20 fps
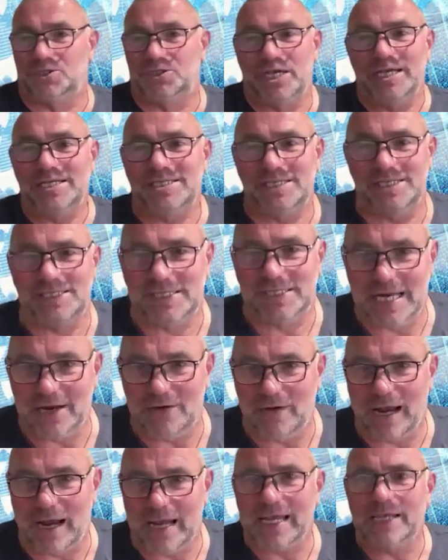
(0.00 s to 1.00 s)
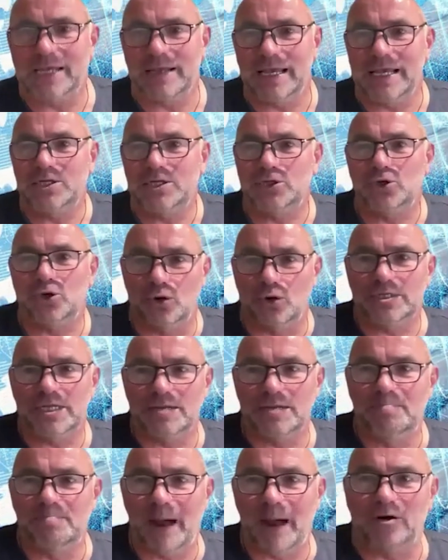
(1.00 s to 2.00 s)
well, Jesus did it, right? He
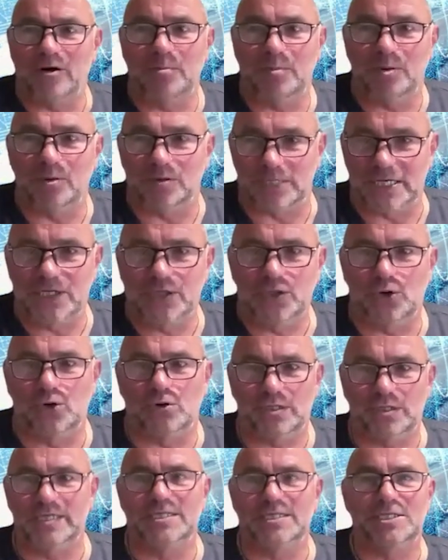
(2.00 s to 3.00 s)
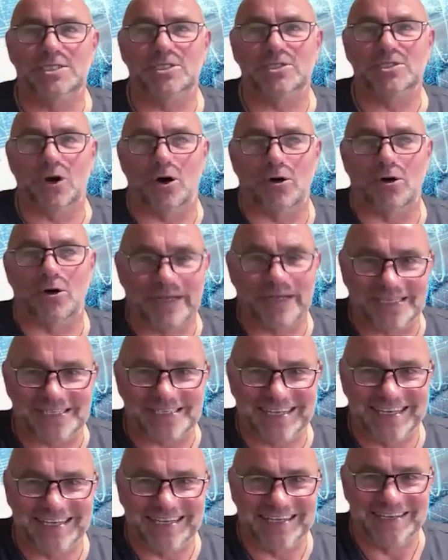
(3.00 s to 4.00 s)
taught in parables, he taught in
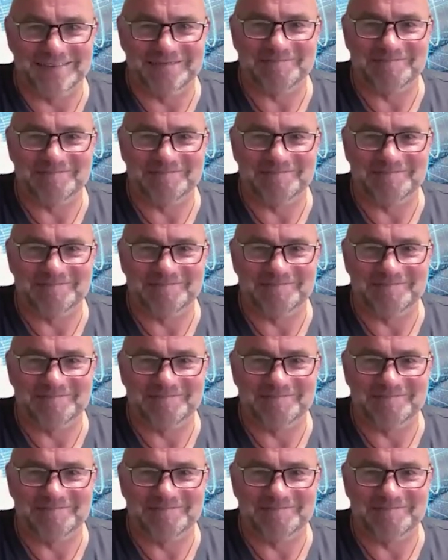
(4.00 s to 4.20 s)
stories.